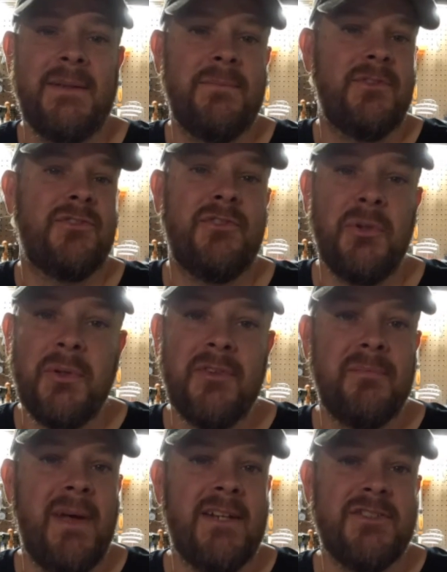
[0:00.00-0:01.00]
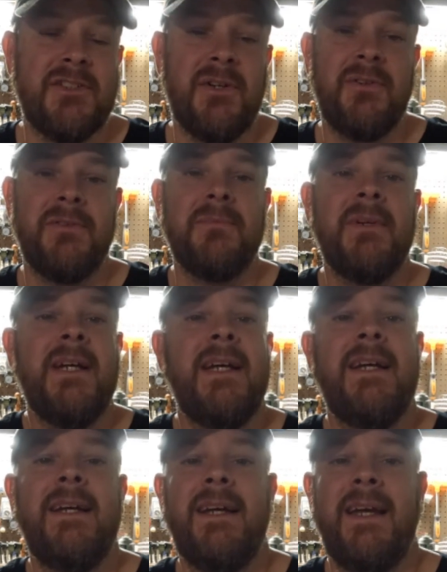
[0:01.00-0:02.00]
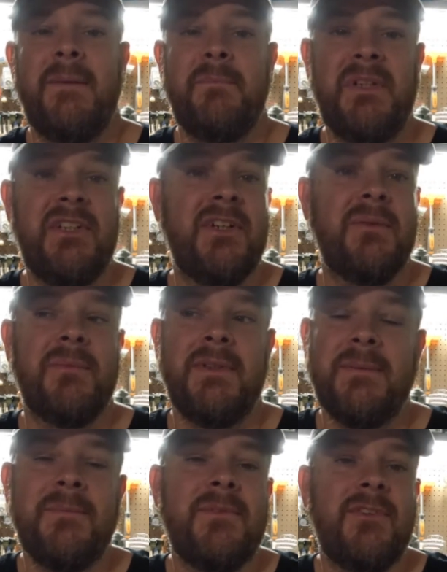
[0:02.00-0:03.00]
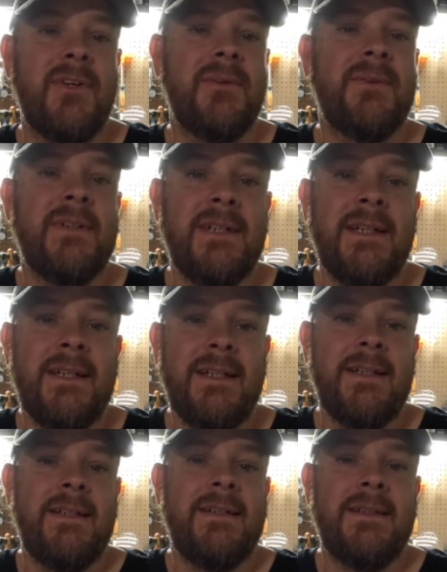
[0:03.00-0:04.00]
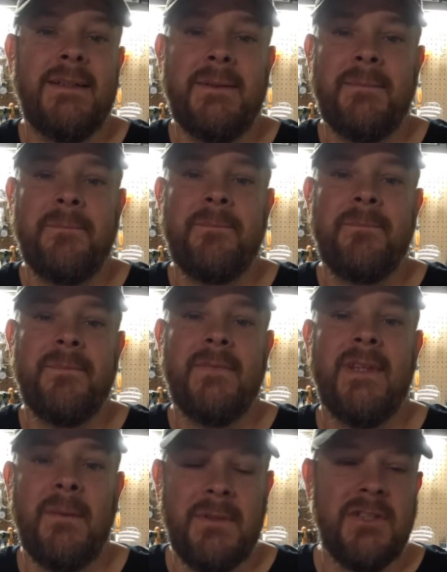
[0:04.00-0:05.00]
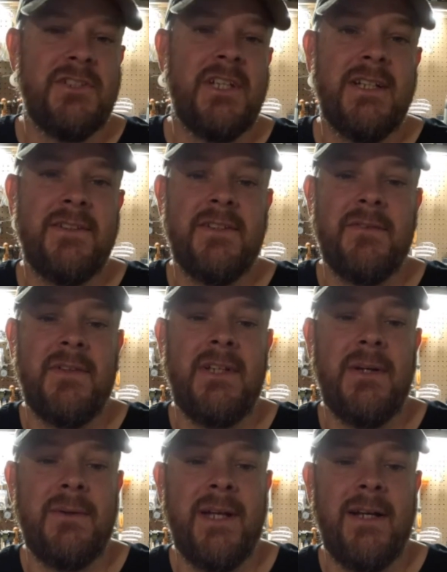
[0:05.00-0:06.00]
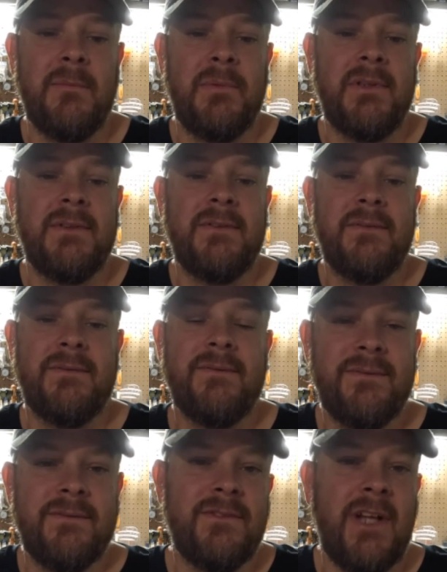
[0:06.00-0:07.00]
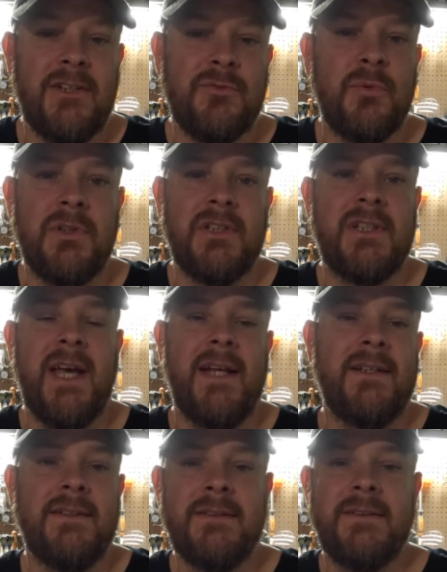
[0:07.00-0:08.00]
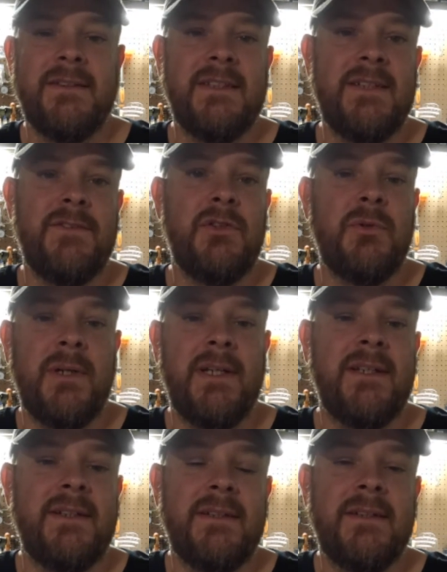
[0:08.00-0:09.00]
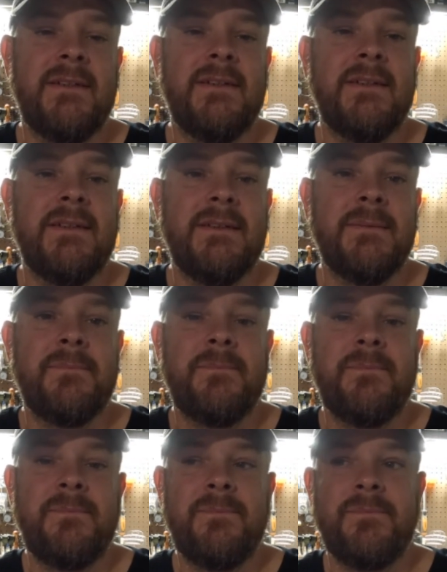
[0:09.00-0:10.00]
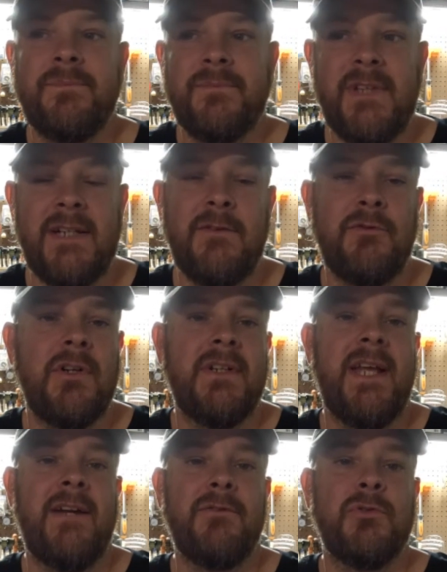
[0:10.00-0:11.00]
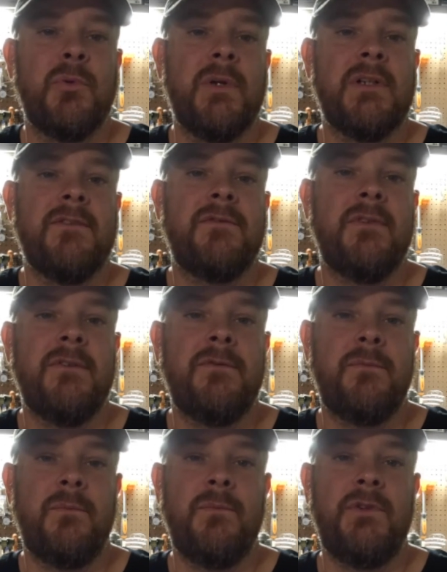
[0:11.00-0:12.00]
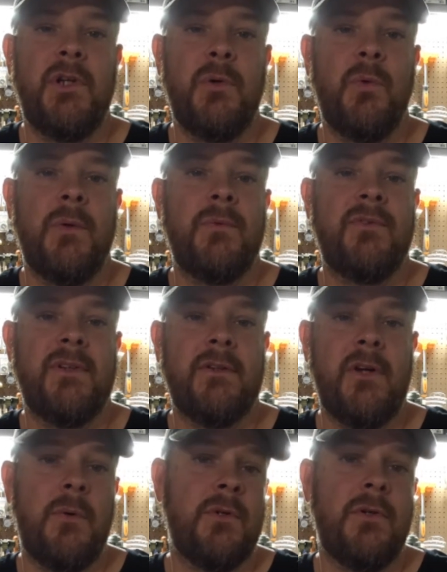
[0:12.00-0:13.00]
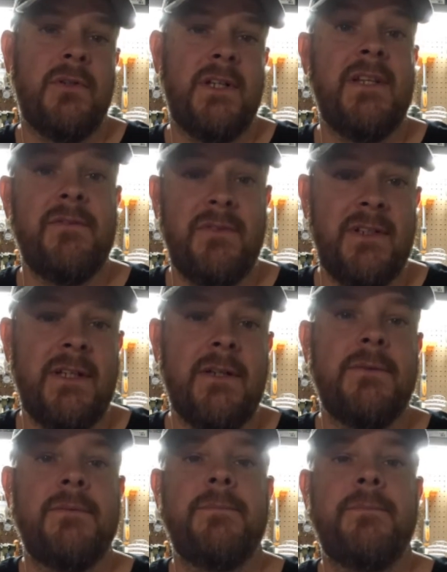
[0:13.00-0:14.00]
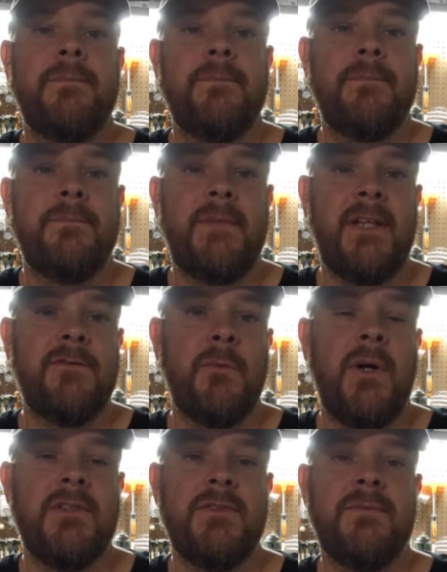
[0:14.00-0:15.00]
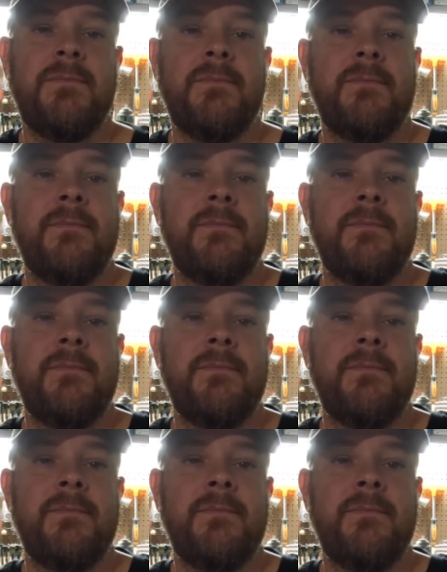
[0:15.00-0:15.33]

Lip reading: let him just do his magic on them and be done with them. So I'm gonna let you get into the video now, but I just wanted to kind of give you a kind of a rundown real quick of what was going on in the video. Thanks for watching.